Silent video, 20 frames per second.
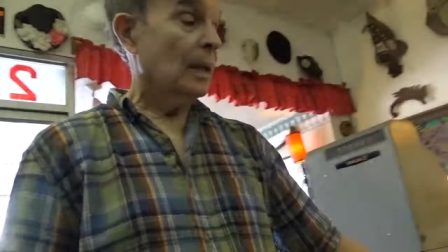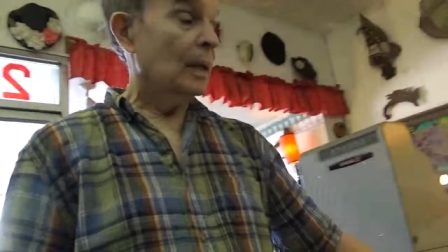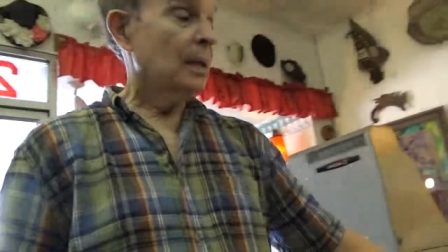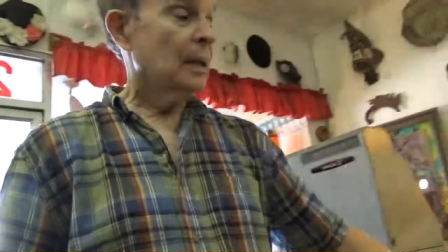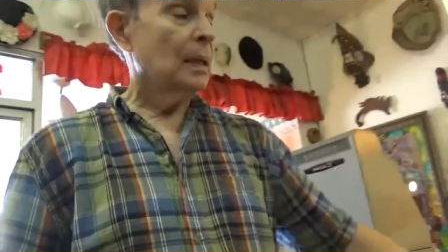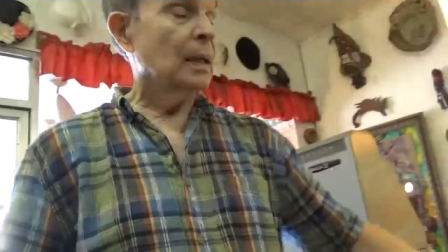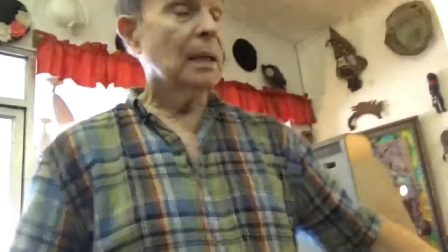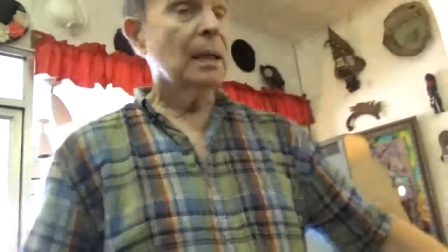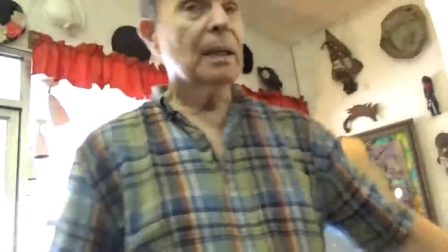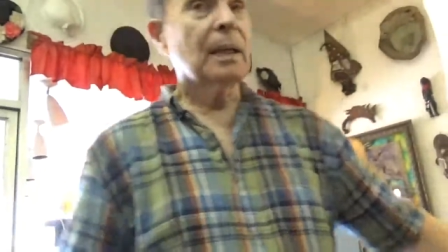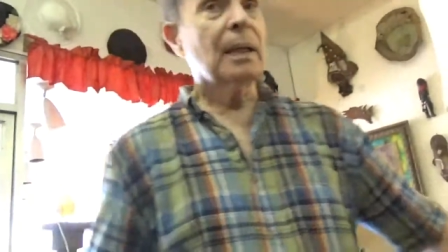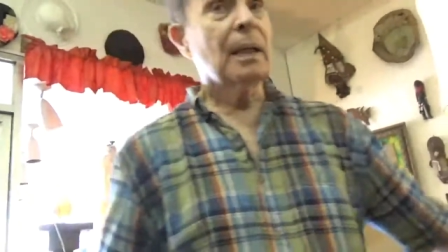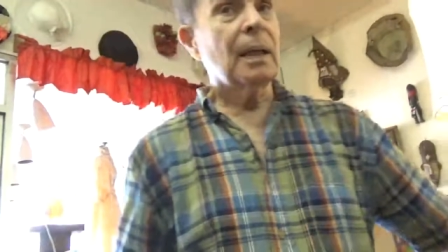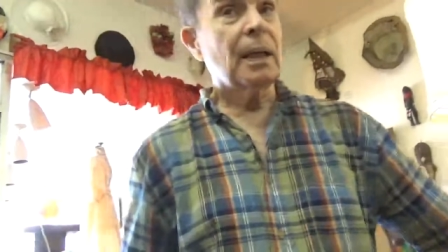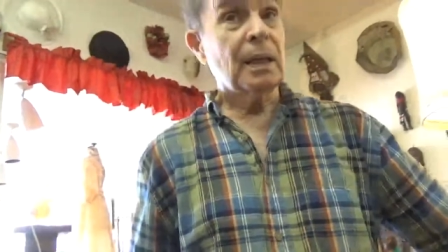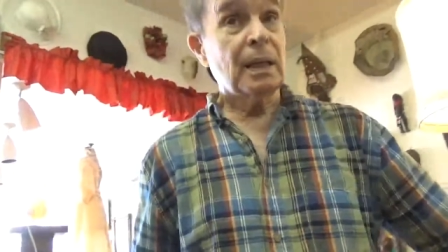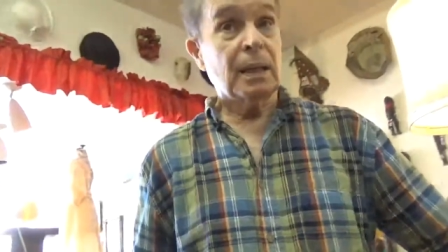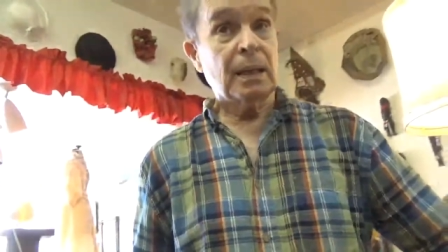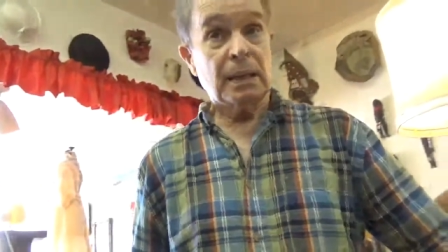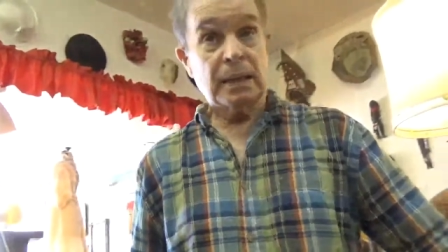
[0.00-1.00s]
what
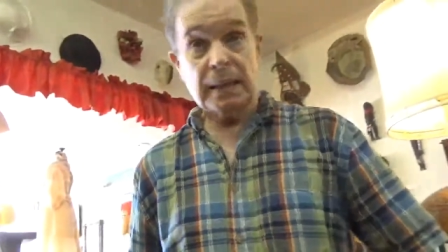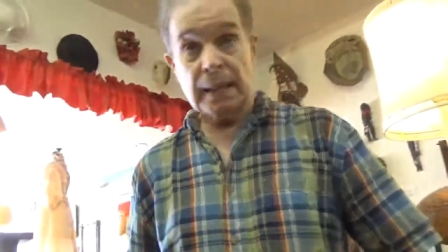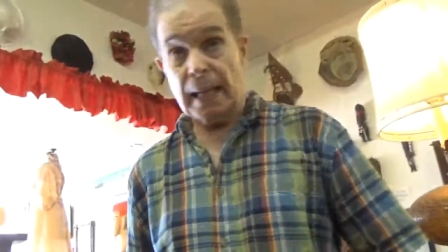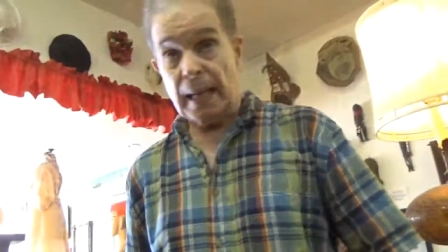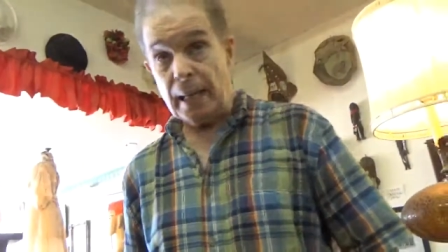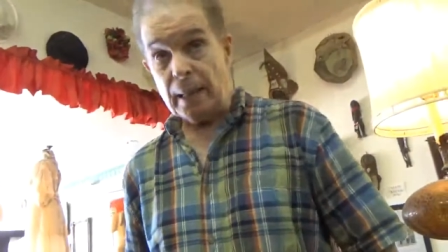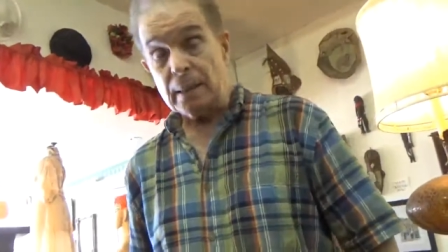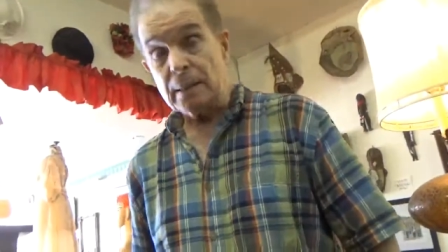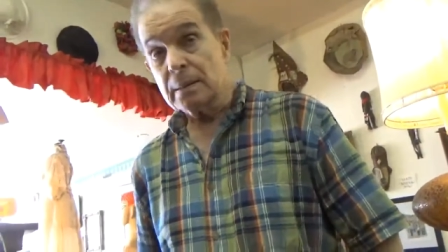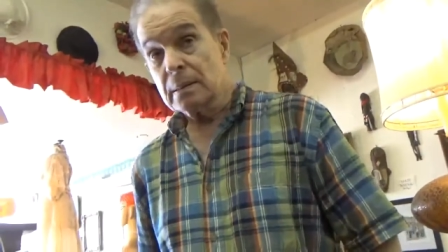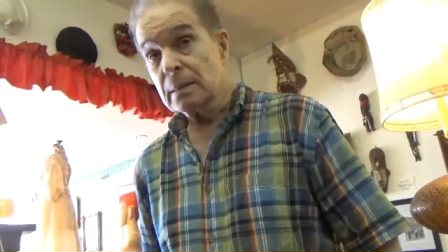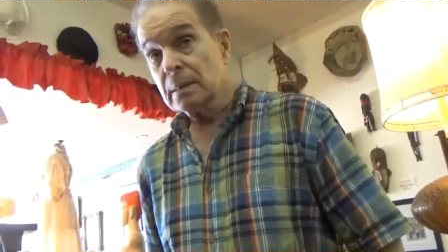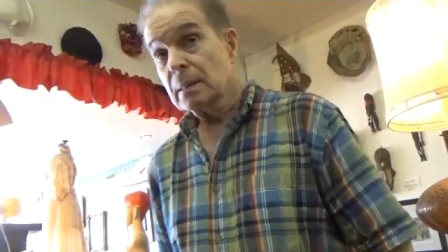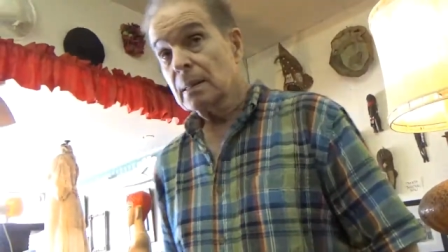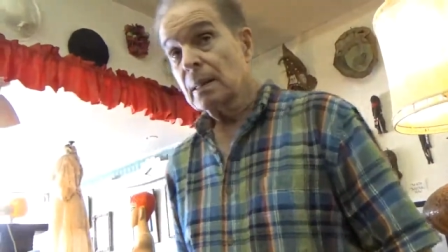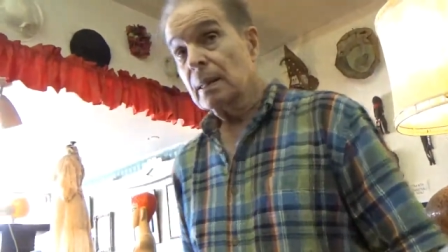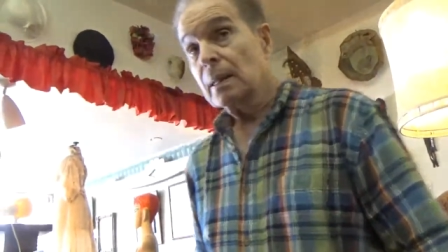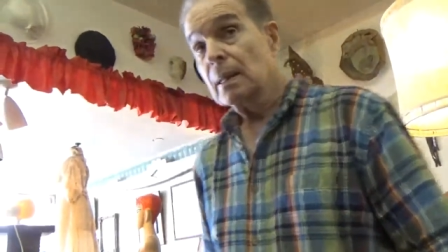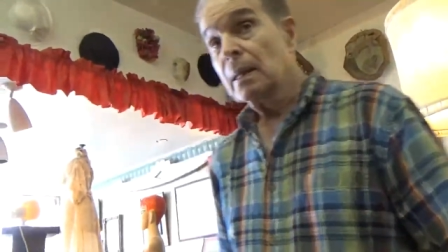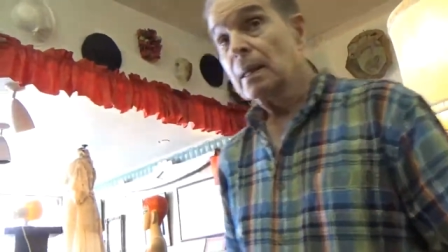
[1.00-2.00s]
my uncle yes. and auntie
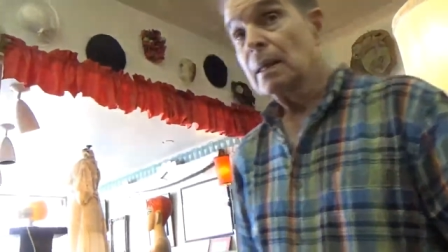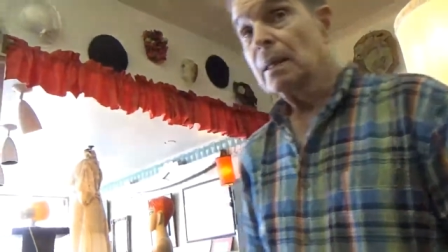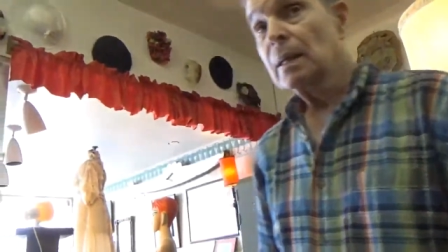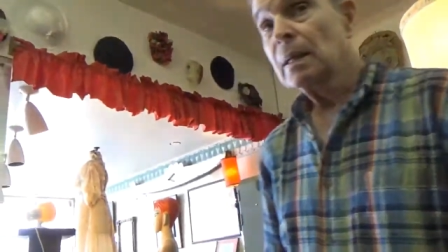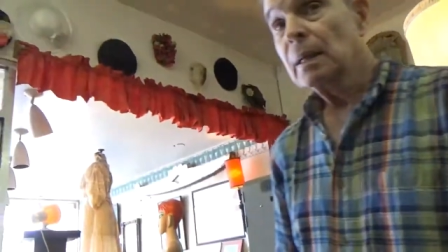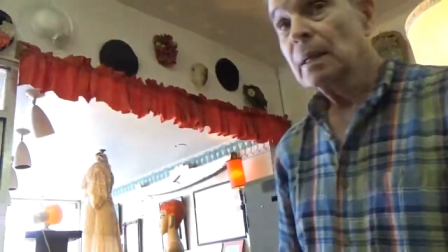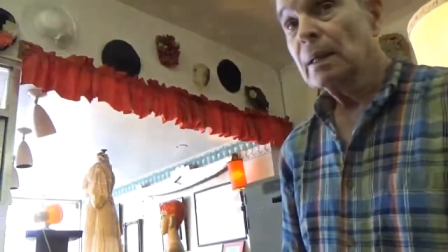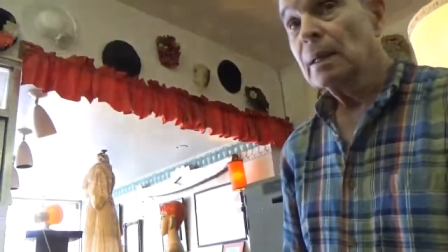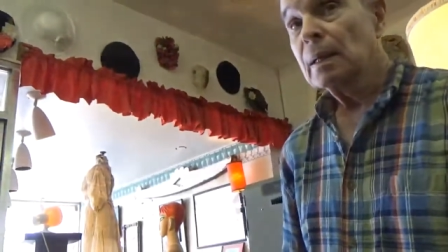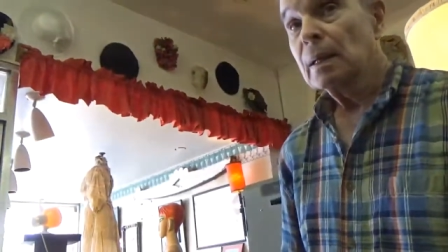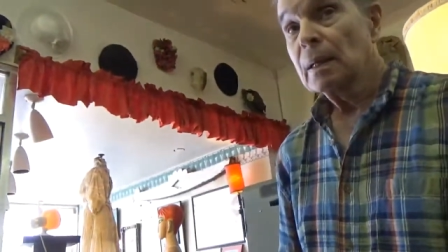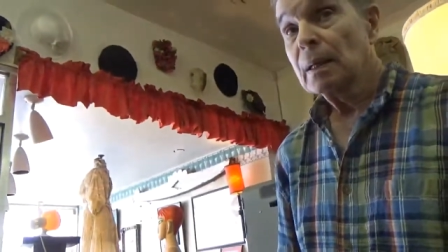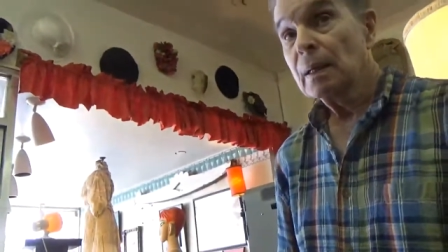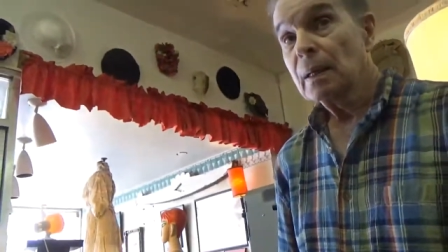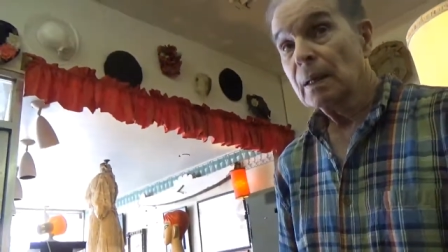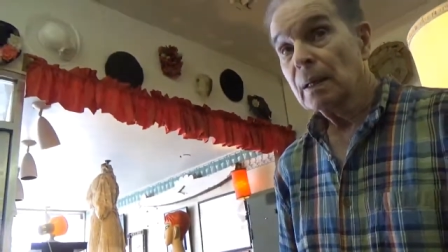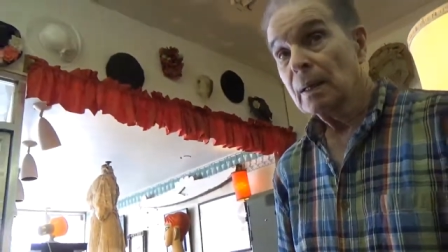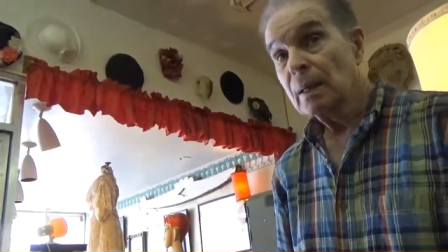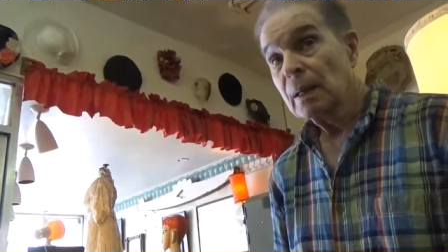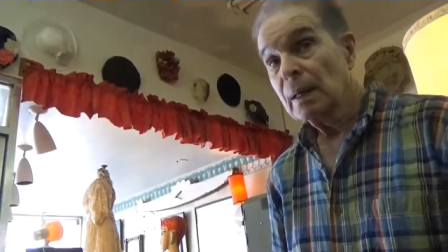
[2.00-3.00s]
called was her
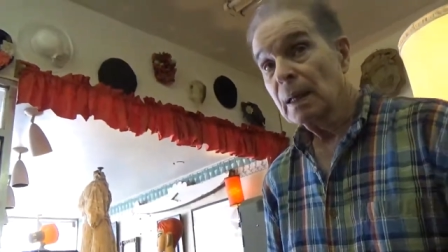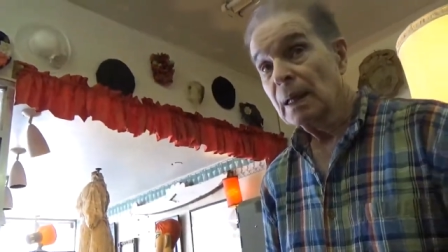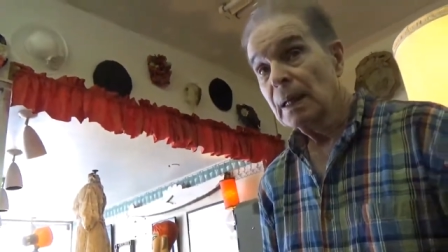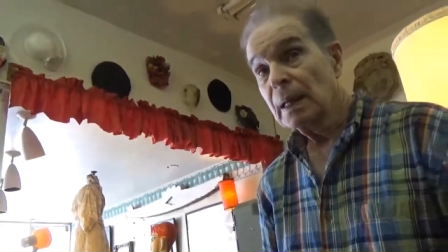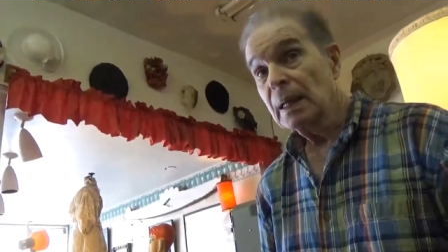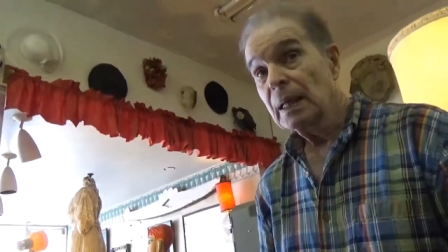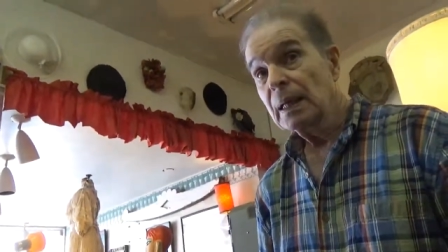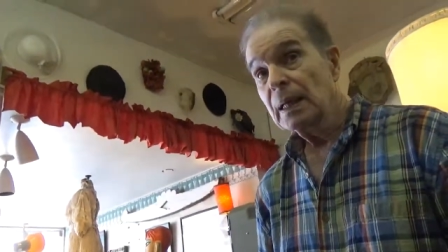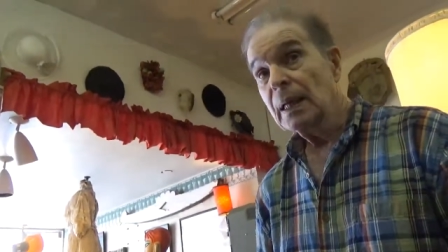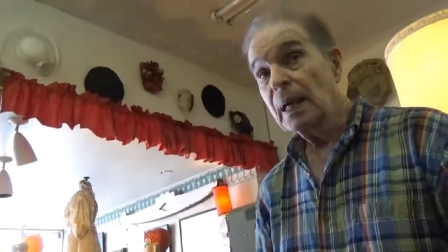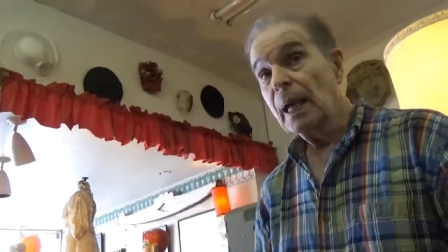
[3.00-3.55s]
visible friends.